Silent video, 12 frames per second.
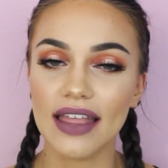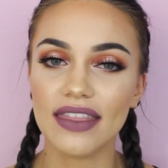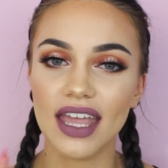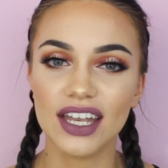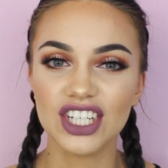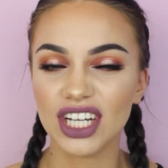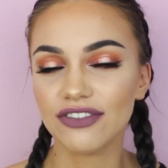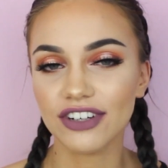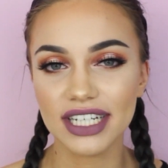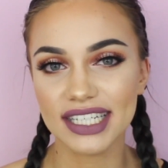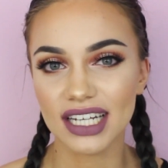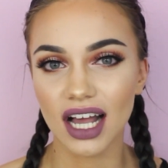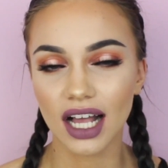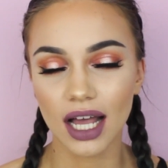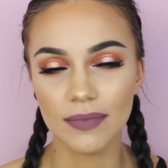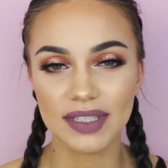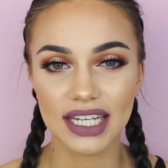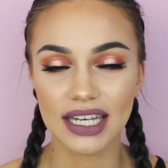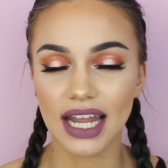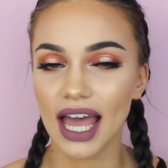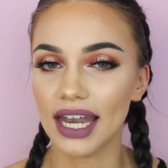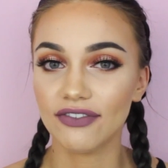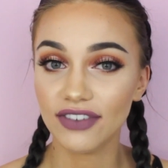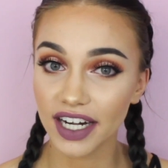and then Geoffrey Star comes in
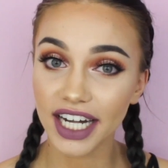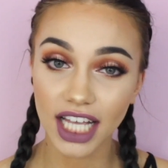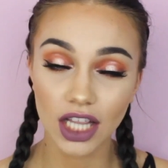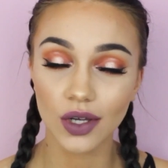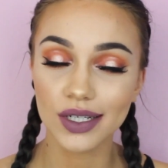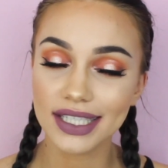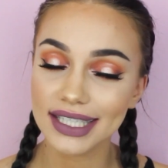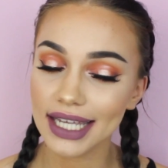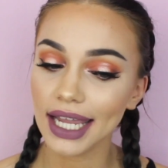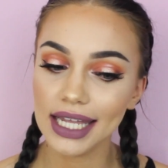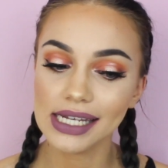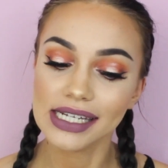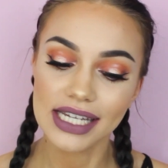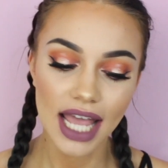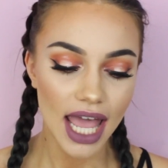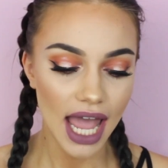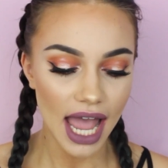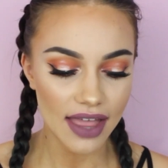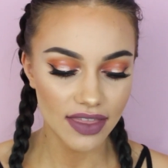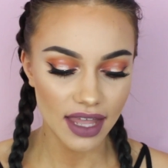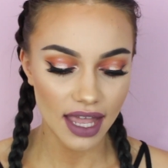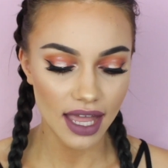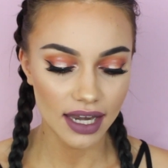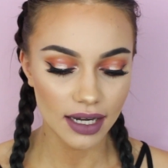at a very close second, and
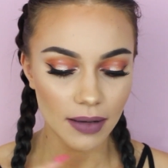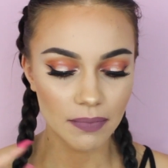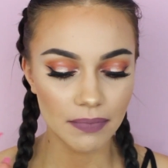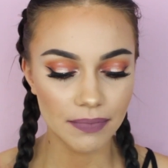then